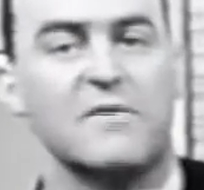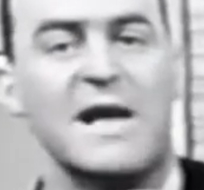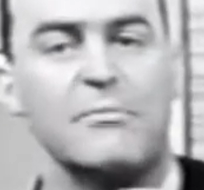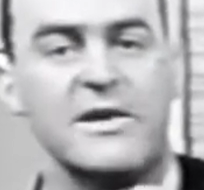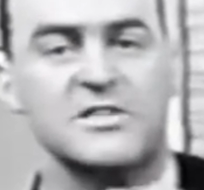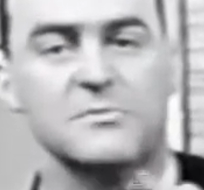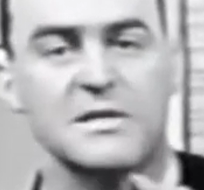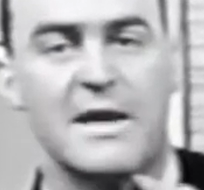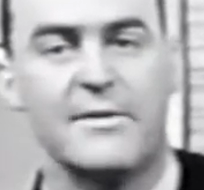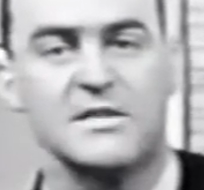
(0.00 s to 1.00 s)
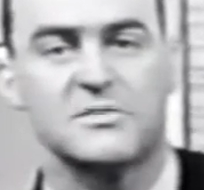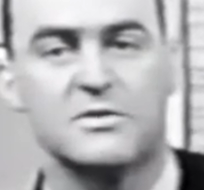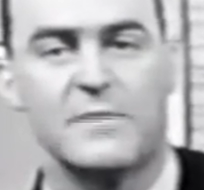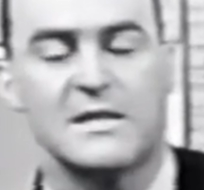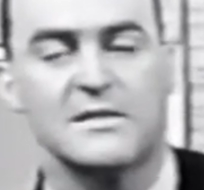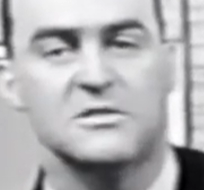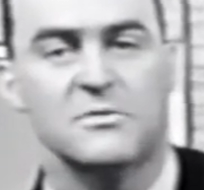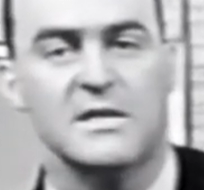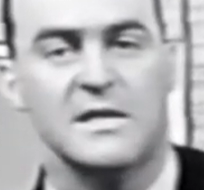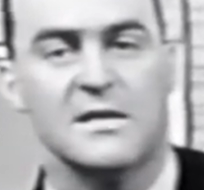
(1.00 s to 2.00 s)
vibration of the larynx directly
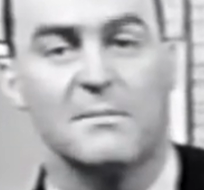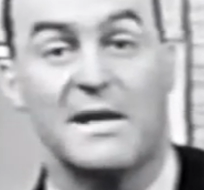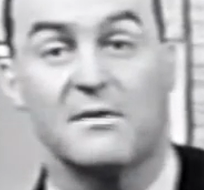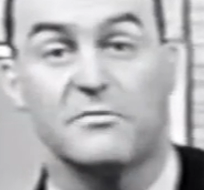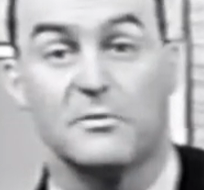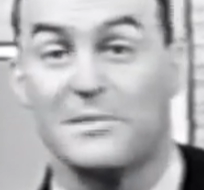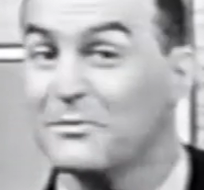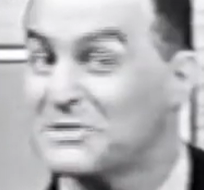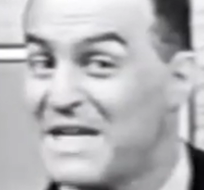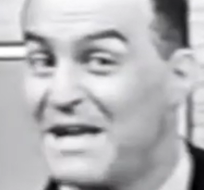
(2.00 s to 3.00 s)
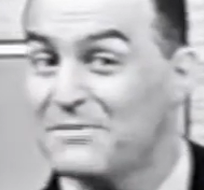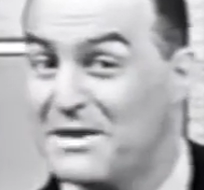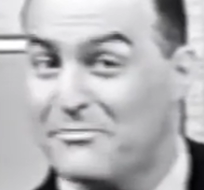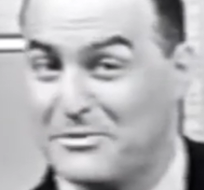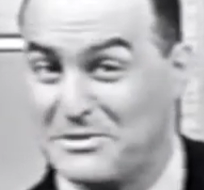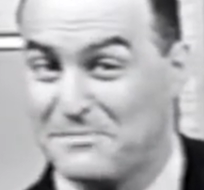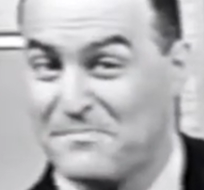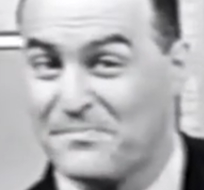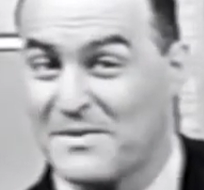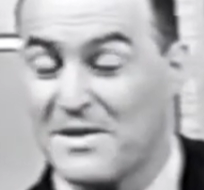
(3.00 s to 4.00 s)
to the microphone. It will sound different
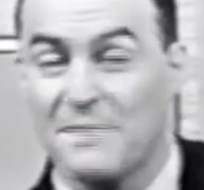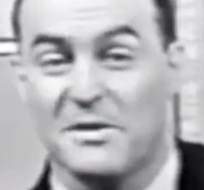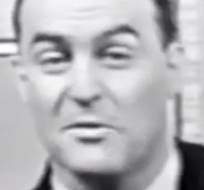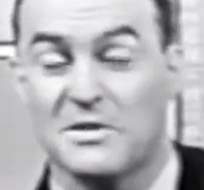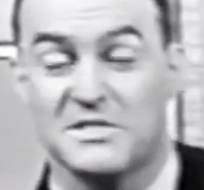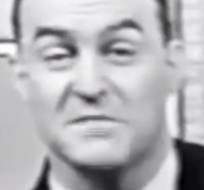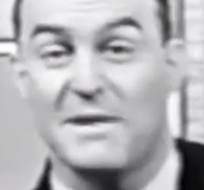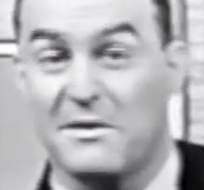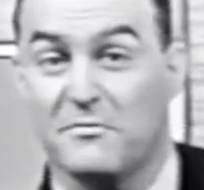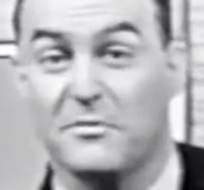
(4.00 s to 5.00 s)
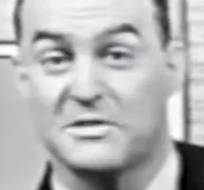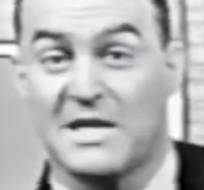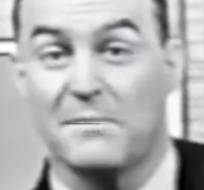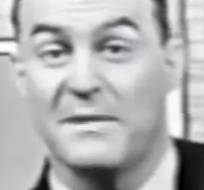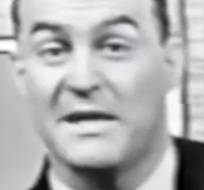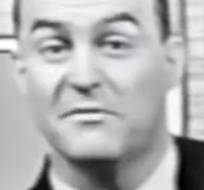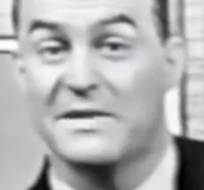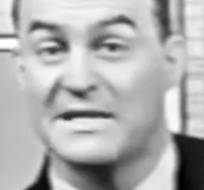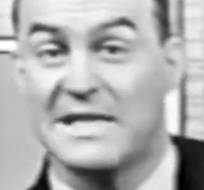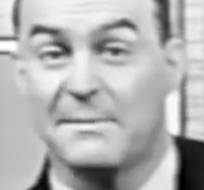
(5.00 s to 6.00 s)
because this microphone is not made for
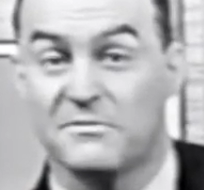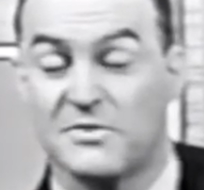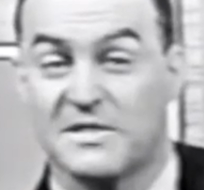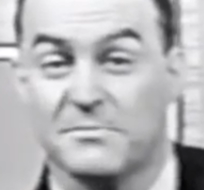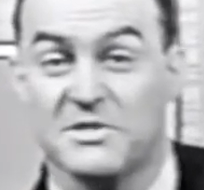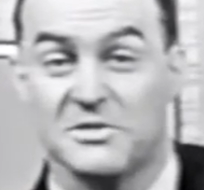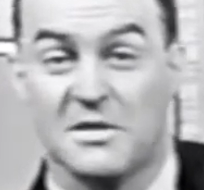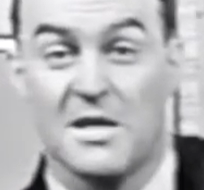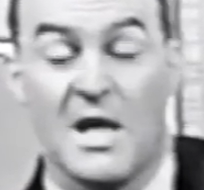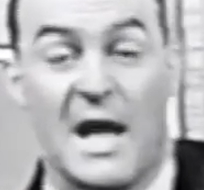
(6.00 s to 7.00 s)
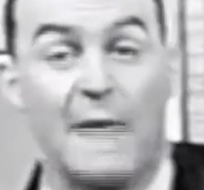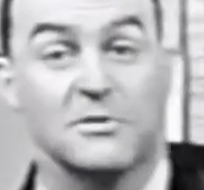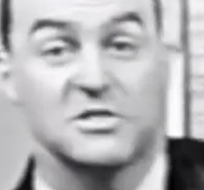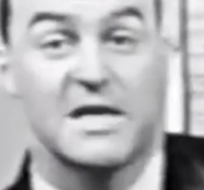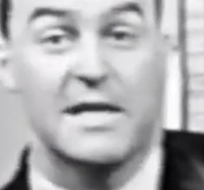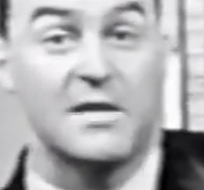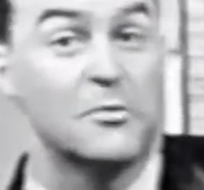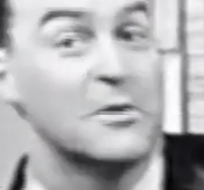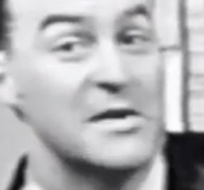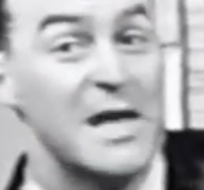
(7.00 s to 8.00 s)
that type of transmission. I will say,
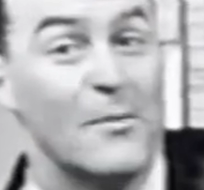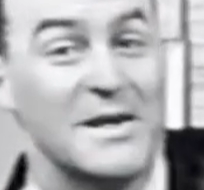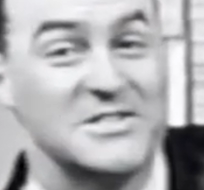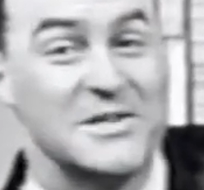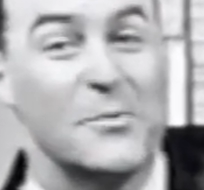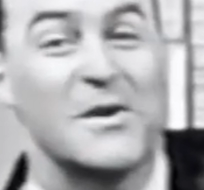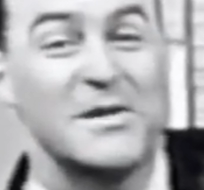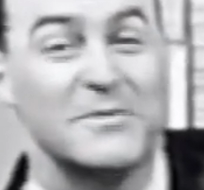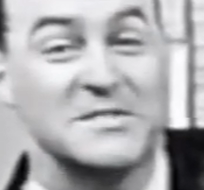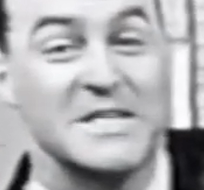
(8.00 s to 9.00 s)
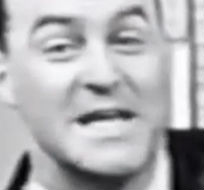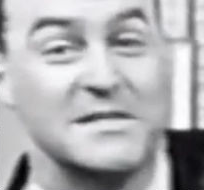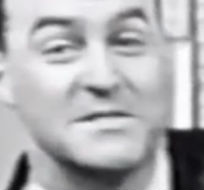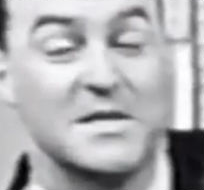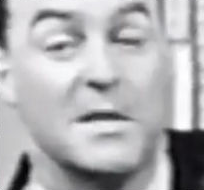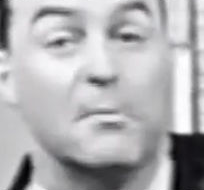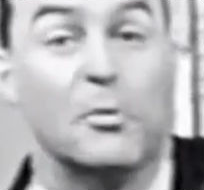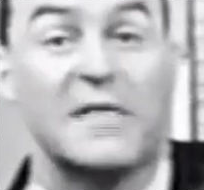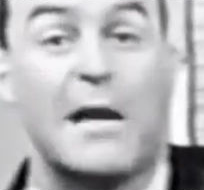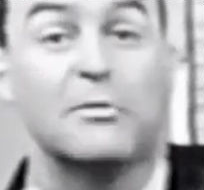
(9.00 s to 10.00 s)
you are now watching Working with Science,
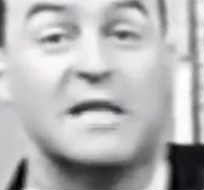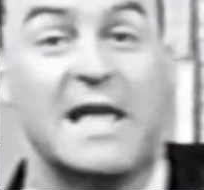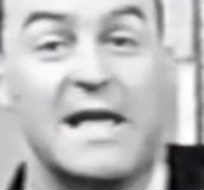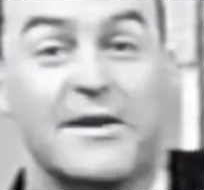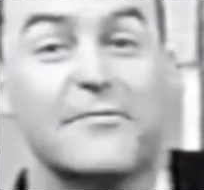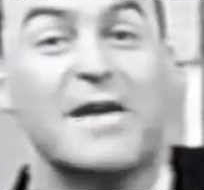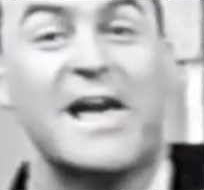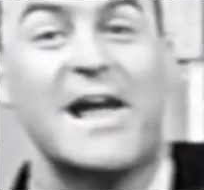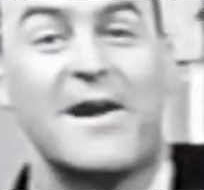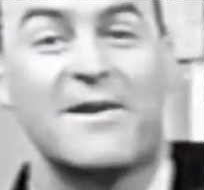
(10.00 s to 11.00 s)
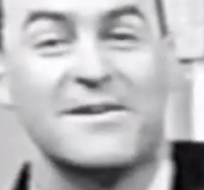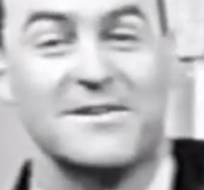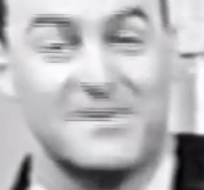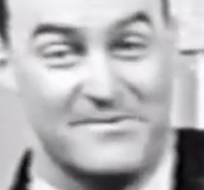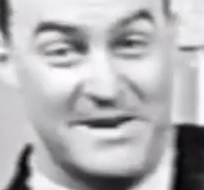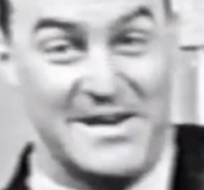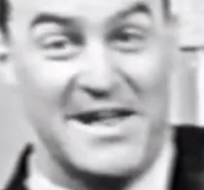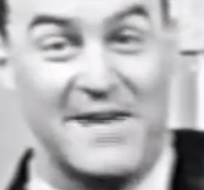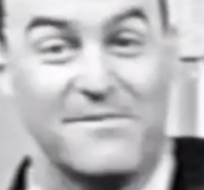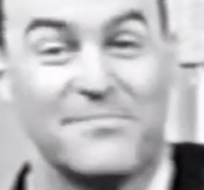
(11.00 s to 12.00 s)
without the aid of air right
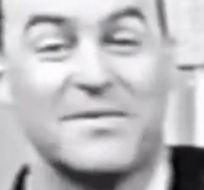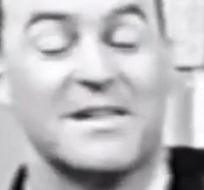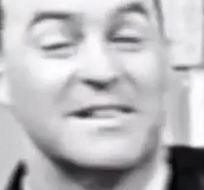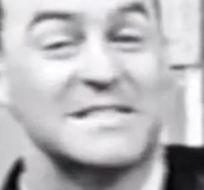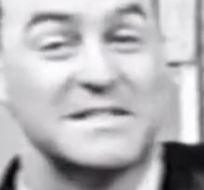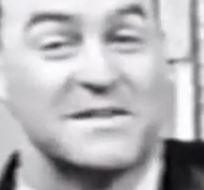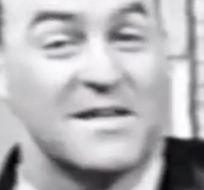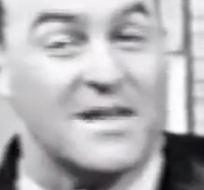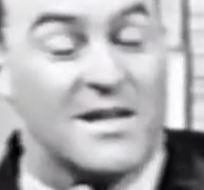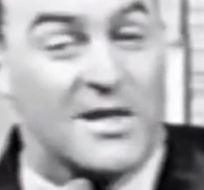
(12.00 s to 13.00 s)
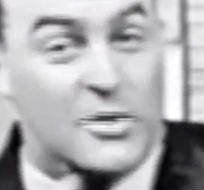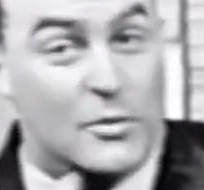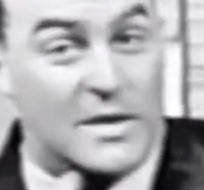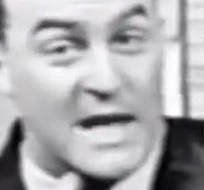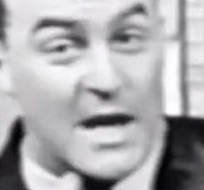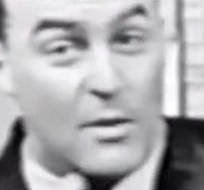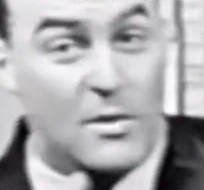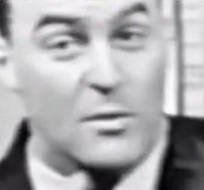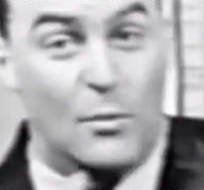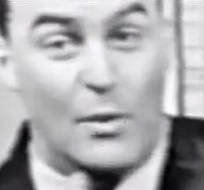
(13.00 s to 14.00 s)
now. Listen. You are now
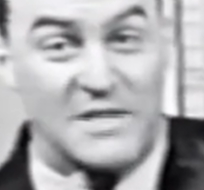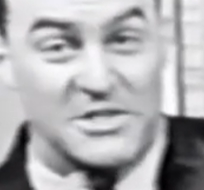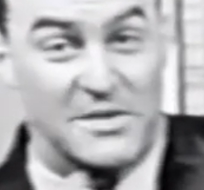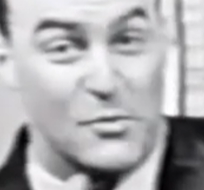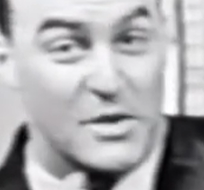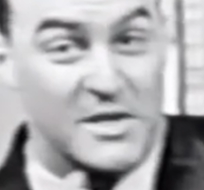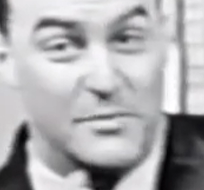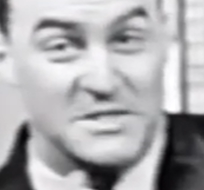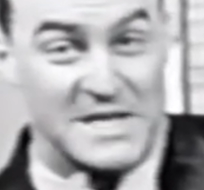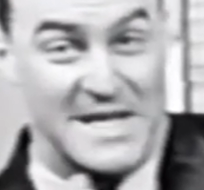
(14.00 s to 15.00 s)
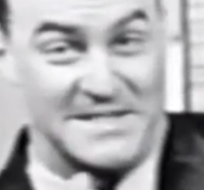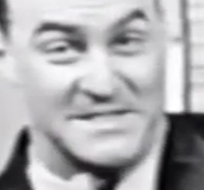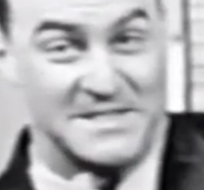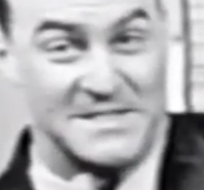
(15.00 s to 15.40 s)
watching Working with Science,